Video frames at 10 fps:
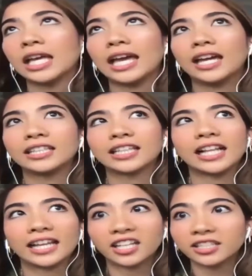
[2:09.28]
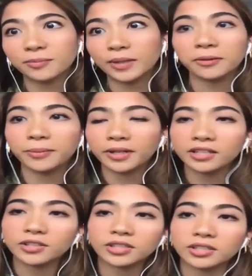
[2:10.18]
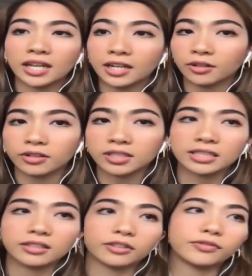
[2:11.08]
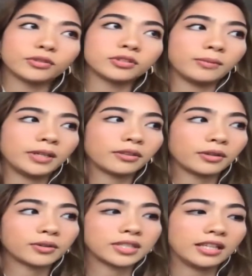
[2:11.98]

And like I just made a bunch, and I'd always steal her phone to make those.